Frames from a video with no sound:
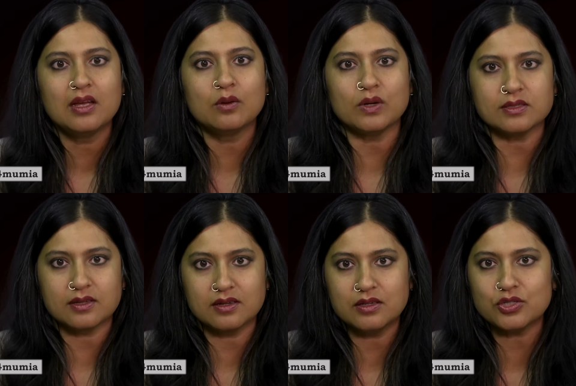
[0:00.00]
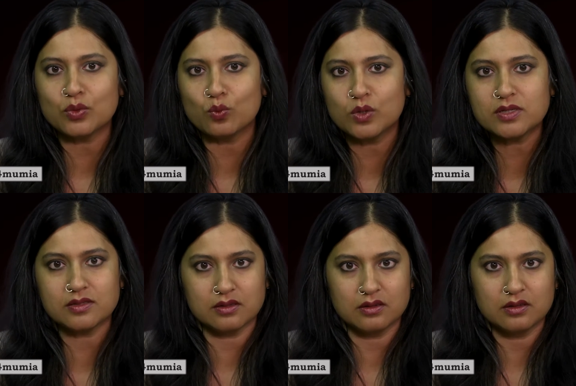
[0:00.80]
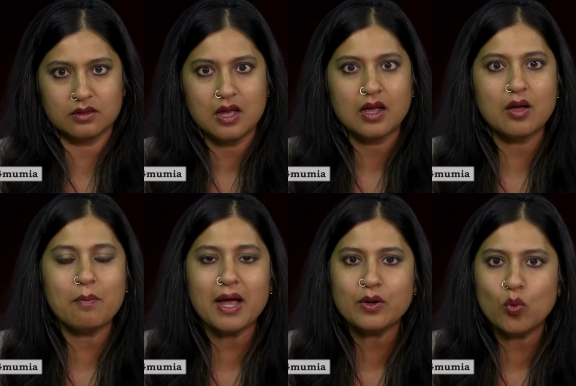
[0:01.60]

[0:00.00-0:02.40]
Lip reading: where his condition worsened. Combine